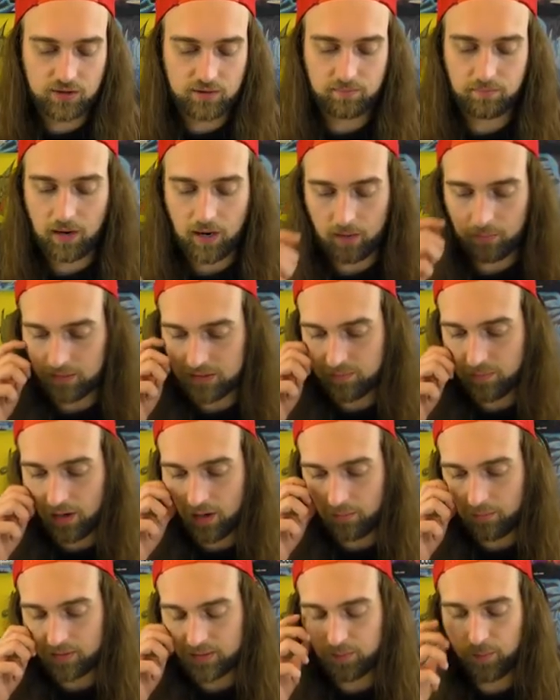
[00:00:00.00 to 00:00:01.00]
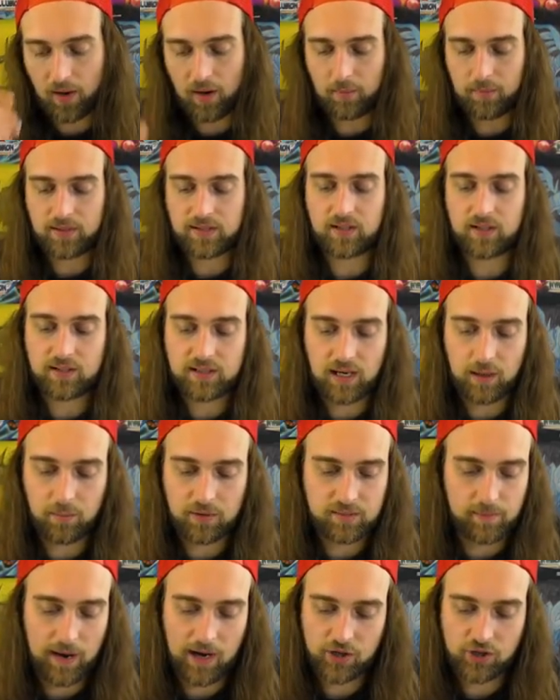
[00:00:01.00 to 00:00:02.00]
just bottomless, bottomless, bottomless, uh, same
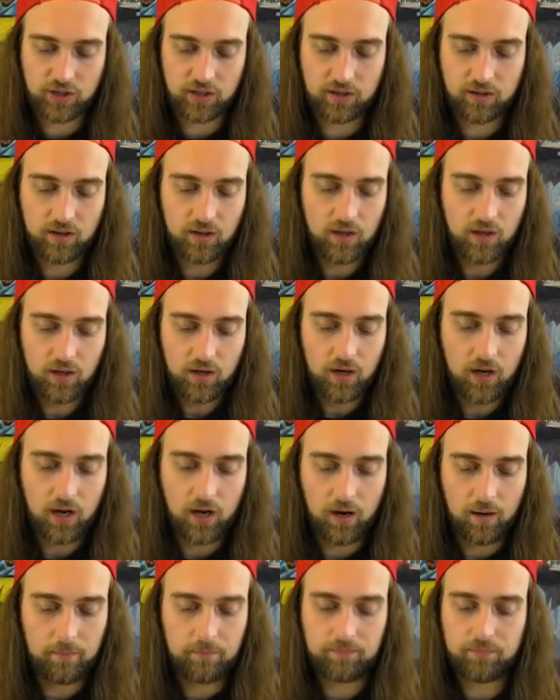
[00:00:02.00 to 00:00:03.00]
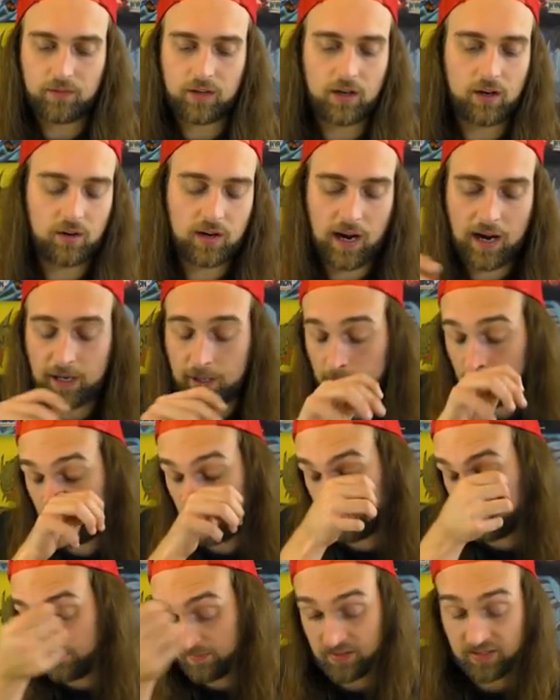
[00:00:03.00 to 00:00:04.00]
with smashing. Um, you know, Kaiku,
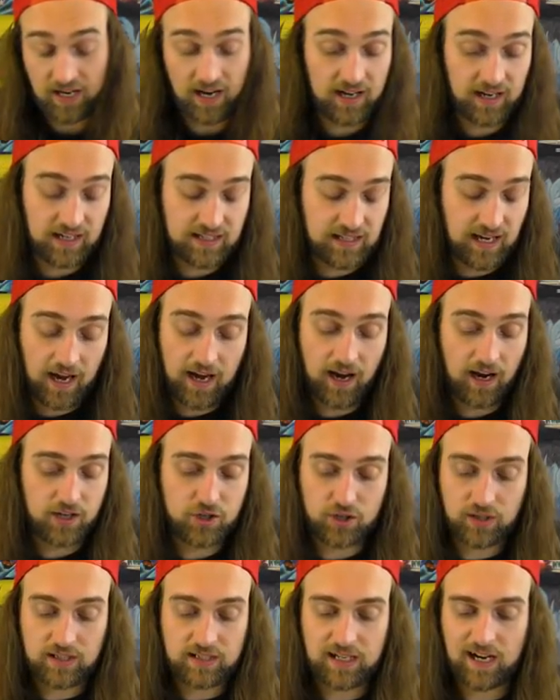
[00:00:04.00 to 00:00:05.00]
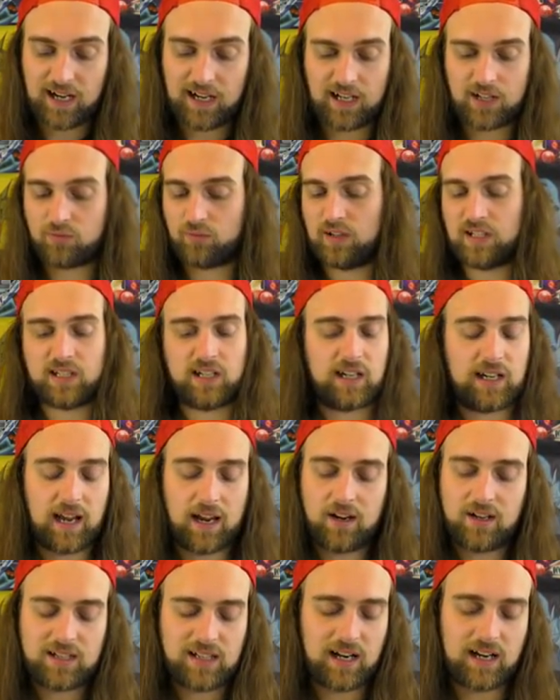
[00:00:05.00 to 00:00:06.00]
you can side against Chaos, you can side against Reasoning
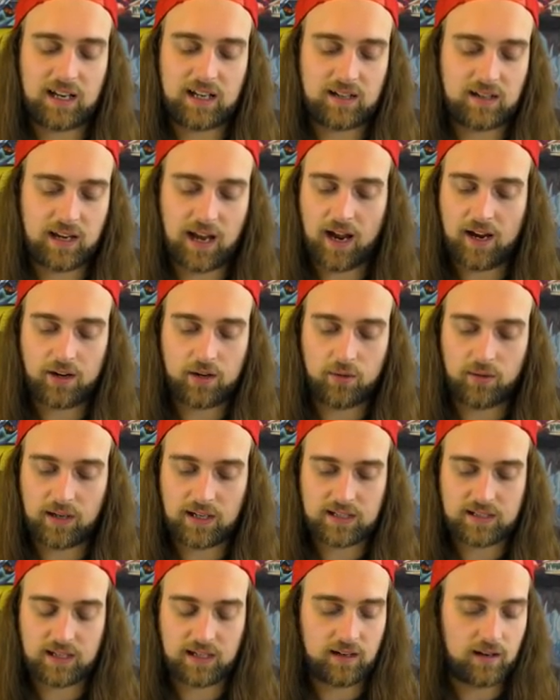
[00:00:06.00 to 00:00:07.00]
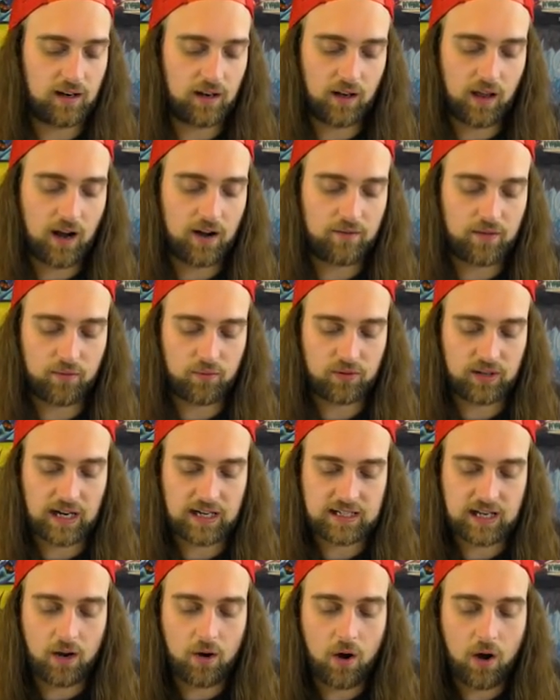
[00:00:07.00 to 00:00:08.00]
Gate, you can side against Kaiku against a lot of different
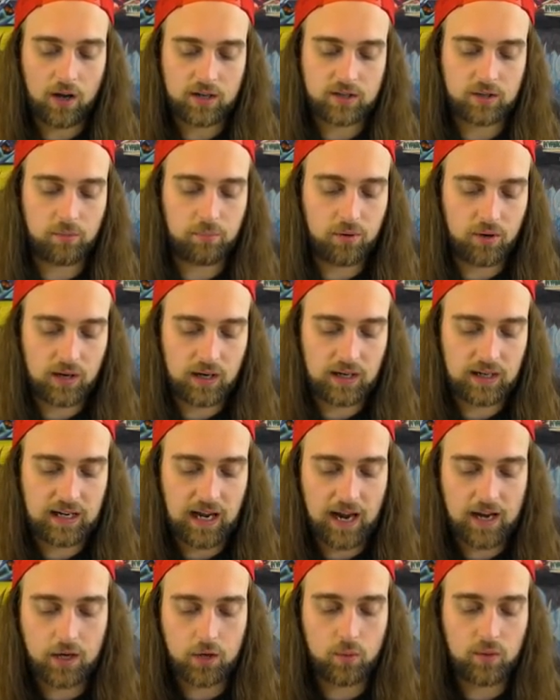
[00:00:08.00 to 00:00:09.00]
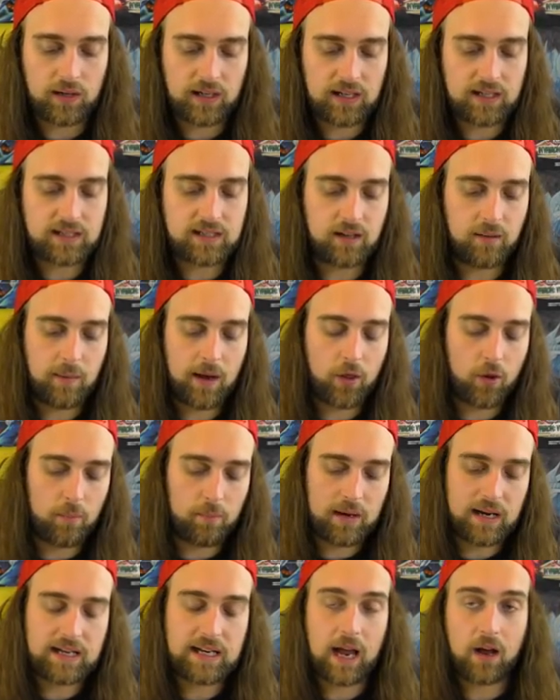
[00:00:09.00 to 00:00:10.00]
decks. I'll also put in Kaiku against um, other
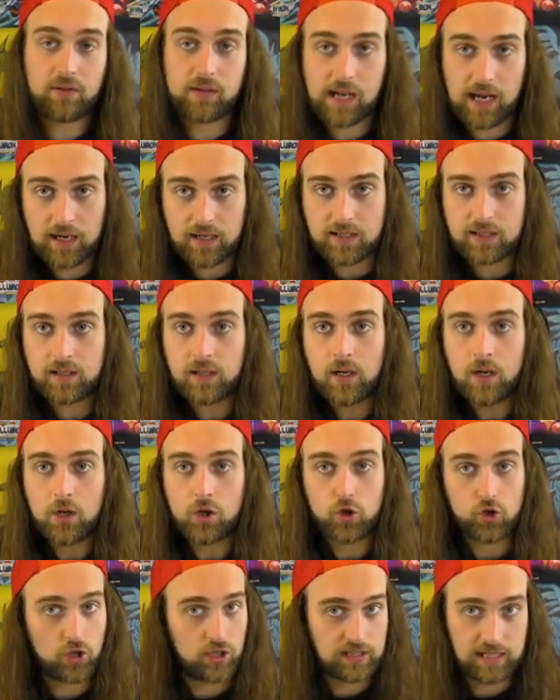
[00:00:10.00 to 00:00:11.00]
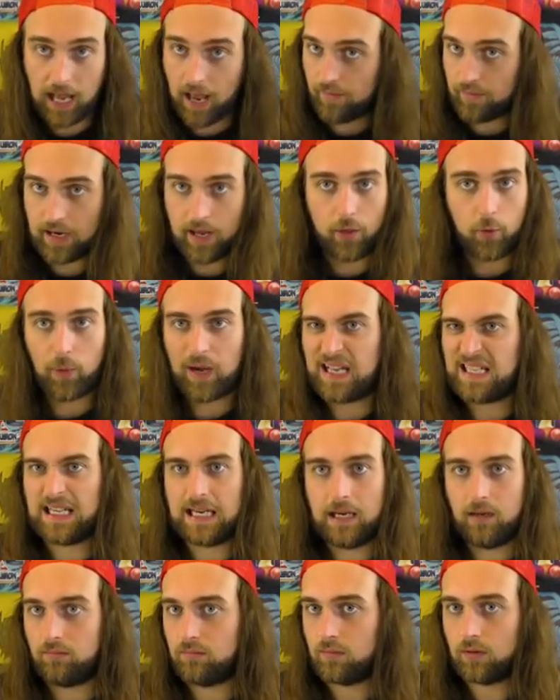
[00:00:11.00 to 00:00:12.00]
beatdown decks just to have another
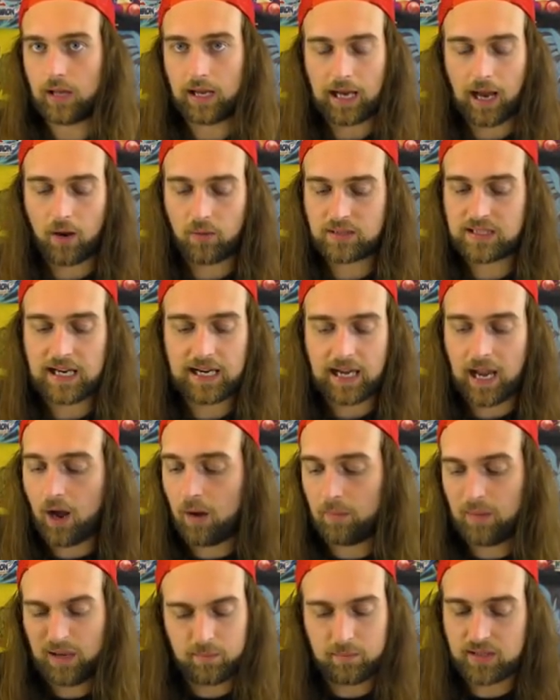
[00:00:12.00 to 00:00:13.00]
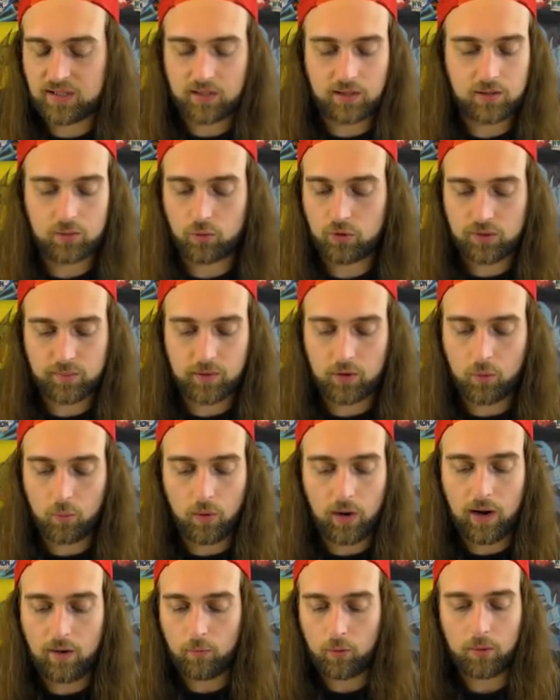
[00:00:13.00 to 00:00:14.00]
18. Like, I'll take out like Mystic Swordsman or
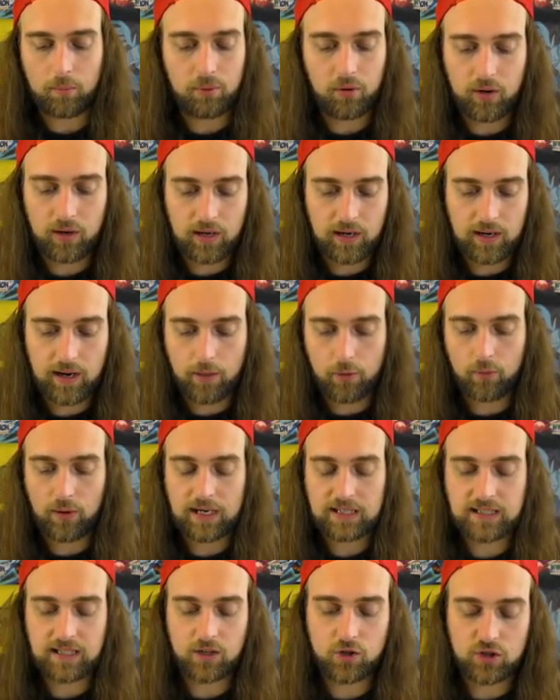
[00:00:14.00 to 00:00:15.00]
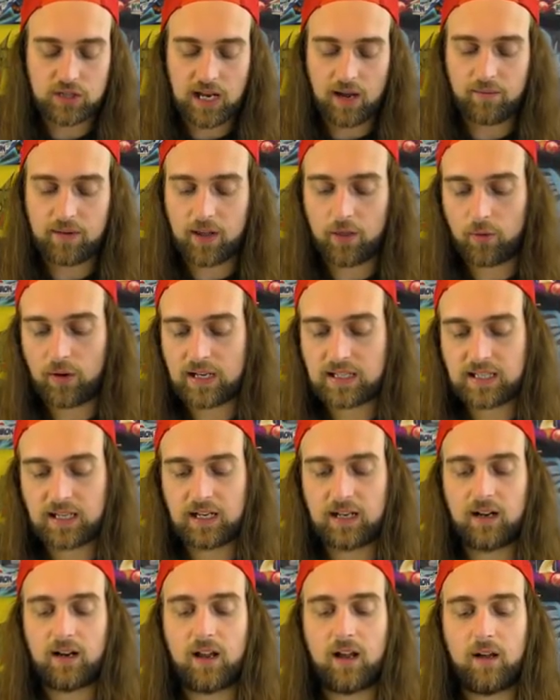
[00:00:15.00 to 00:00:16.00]
whatever and put in another 18, just have another
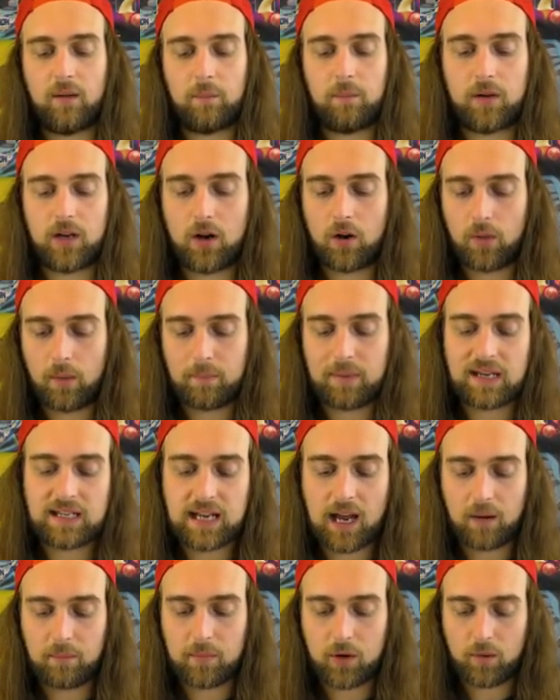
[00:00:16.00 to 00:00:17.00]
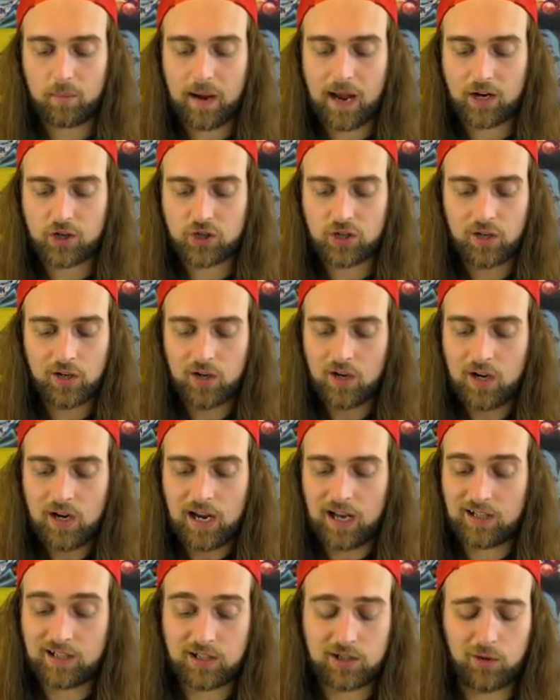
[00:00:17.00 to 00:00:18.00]
18 in, the you know, the beatdown mirror match
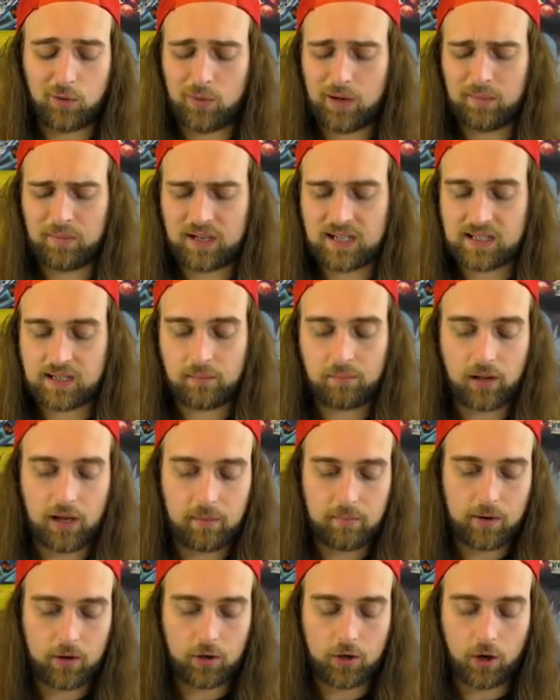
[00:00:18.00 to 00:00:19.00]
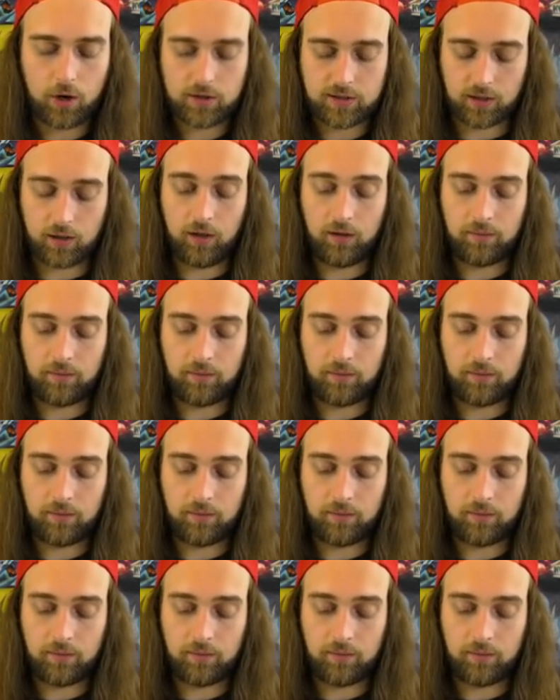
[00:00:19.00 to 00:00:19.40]
and still win because I'm playing better cards.